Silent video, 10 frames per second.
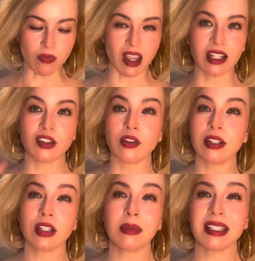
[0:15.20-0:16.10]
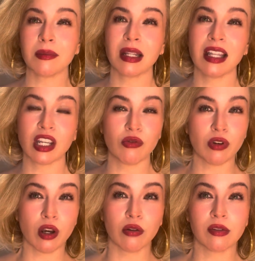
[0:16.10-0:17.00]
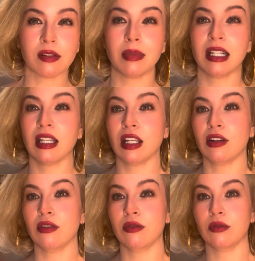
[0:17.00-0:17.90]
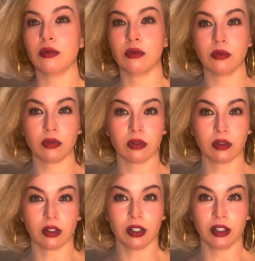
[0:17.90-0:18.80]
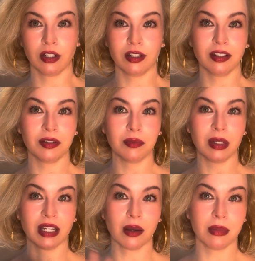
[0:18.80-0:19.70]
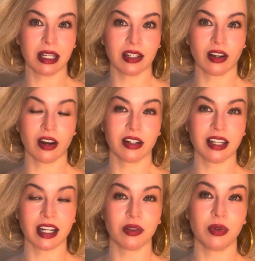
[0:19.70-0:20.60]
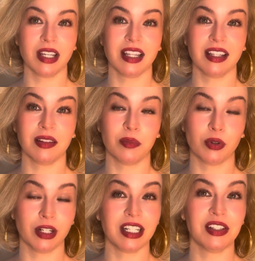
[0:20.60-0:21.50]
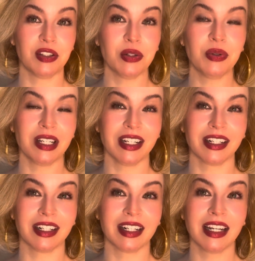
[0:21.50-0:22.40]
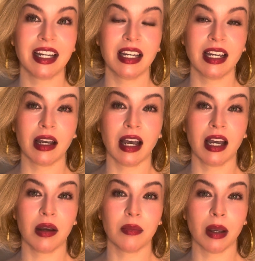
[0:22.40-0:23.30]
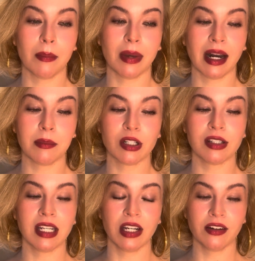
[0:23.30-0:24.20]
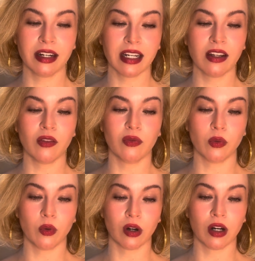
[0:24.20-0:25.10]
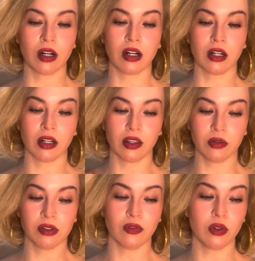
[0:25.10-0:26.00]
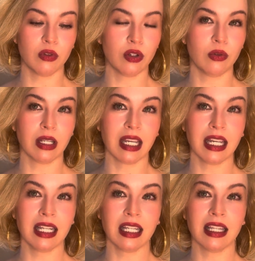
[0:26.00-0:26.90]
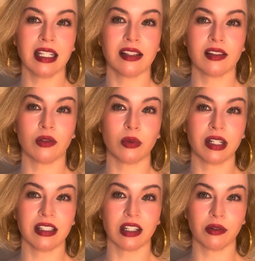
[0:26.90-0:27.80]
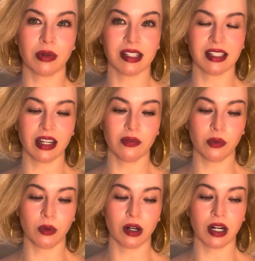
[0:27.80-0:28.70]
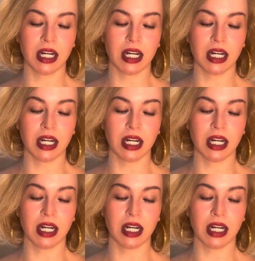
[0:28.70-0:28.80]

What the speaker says: So this could be somebody that you know, somebody that you could be coming into contact with pretty soon here. But I'm just hearing for those of you tuning in that this story is going to resonate for.